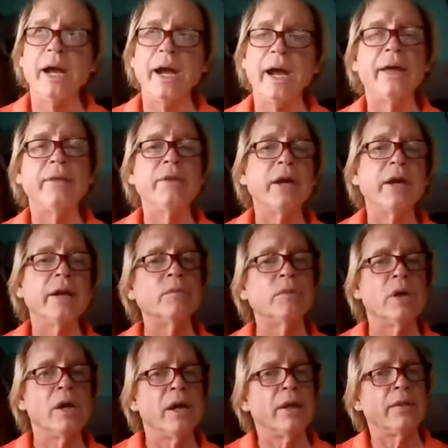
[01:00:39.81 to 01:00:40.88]
And
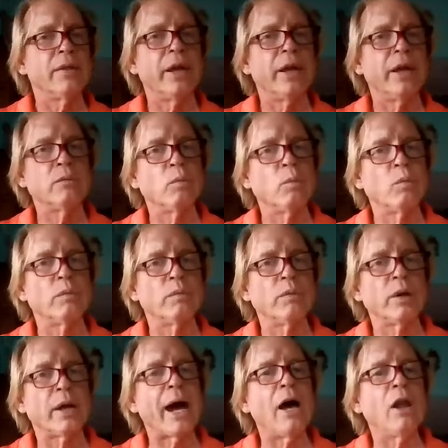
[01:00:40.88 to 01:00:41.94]
then
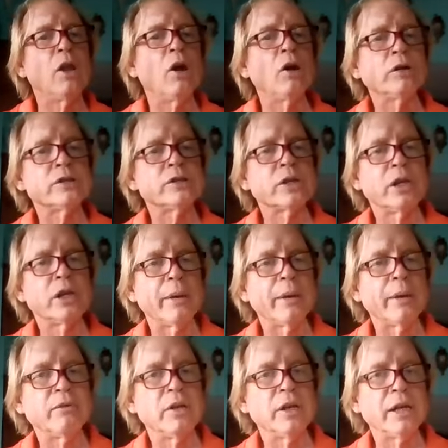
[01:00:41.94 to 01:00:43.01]
how long does the claim
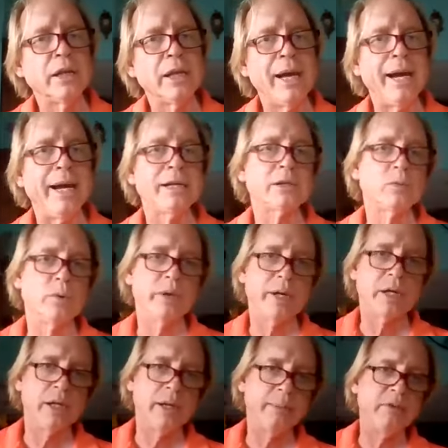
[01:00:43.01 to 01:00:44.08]
of lien last? Well, that
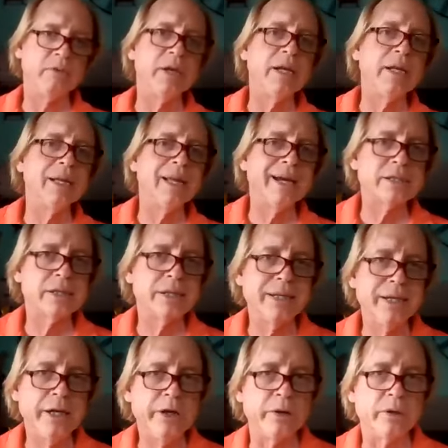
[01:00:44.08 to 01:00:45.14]
claim of lien lasts a
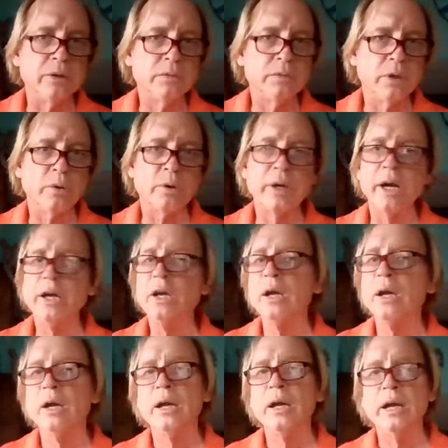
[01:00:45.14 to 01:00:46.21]
year. Okay,
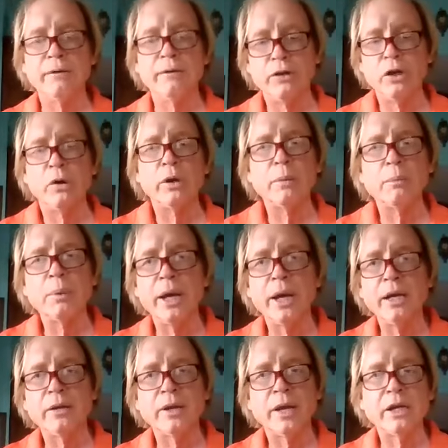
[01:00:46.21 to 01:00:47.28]
if you don't get
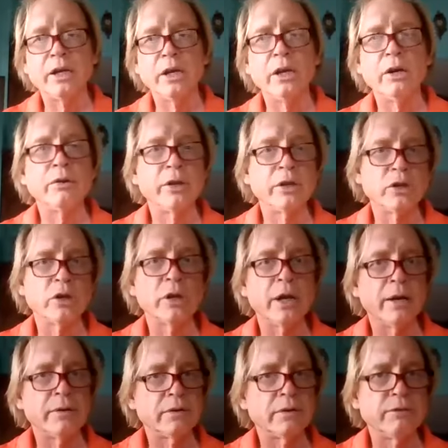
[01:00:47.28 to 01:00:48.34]
paid in that year, then you're going to
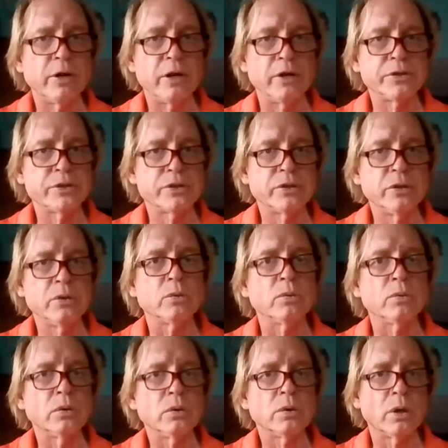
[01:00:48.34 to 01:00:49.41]
have to file suit.
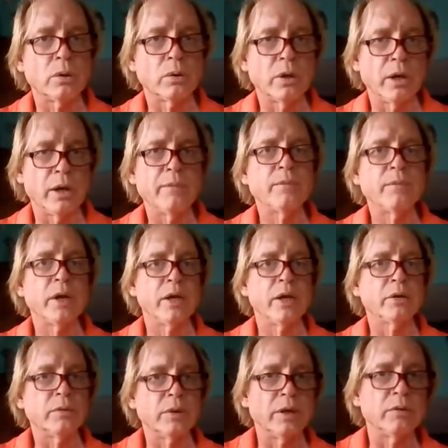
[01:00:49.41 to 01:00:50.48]
Okay,
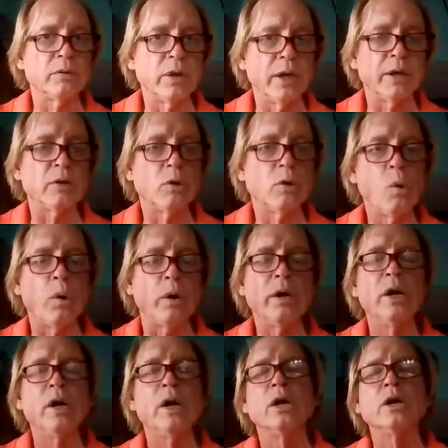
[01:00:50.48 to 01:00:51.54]
in court.
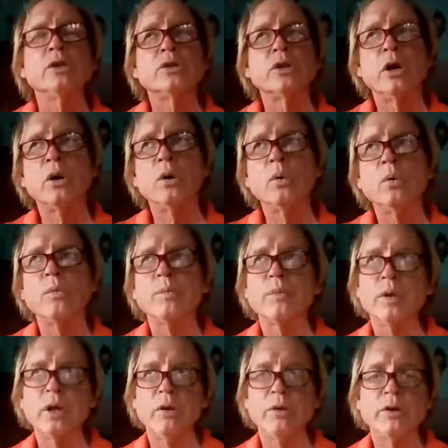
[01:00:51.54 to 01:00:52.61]
So
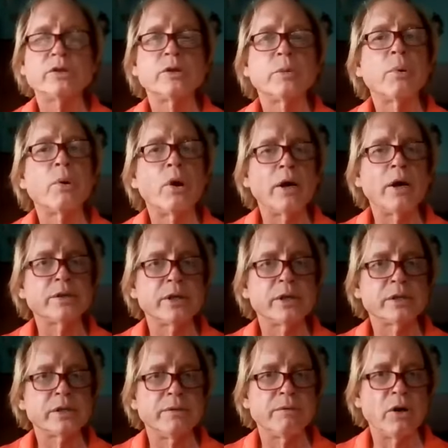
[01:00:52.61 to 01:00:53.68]
there's a
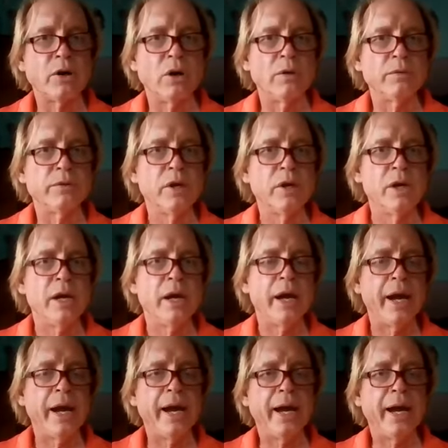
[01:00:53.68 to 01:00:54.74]
process involved,
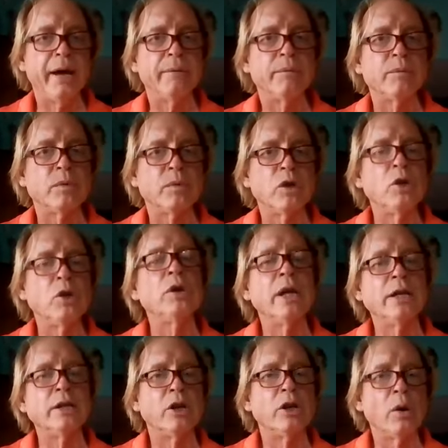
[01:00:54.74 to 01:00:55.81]
and you
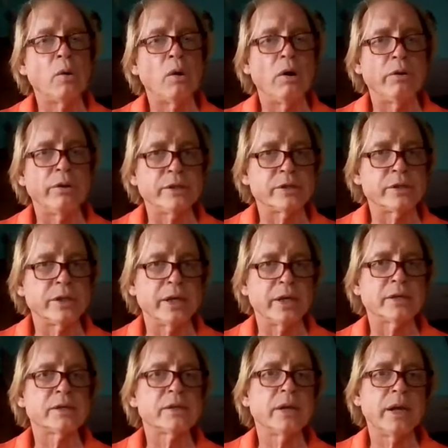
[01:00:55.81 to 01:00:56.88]
need to know all these
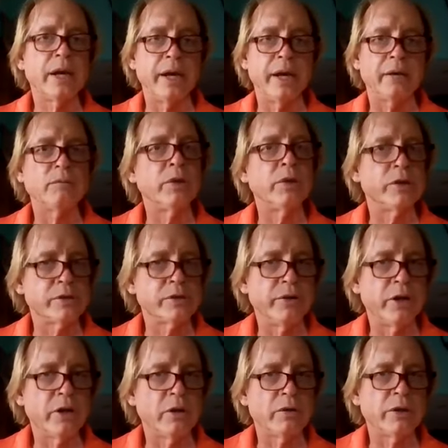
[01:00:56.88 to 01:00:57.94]
things. And there's a
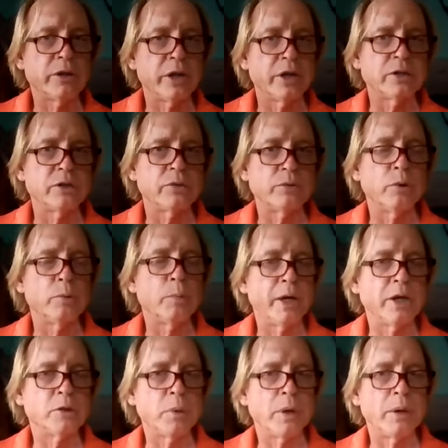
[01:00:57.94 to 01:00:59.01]
video that takes you through
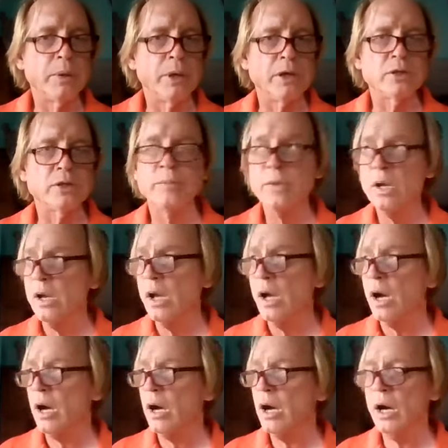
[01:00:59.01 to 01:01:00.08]
page by page.
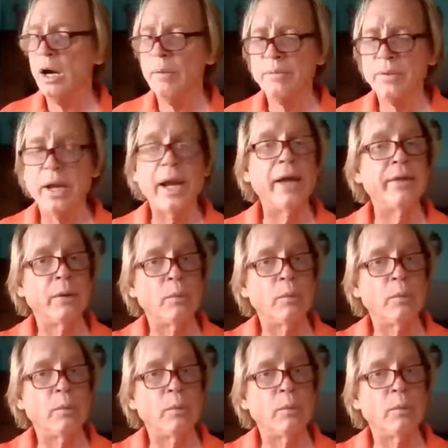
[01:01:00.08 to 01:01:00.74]
And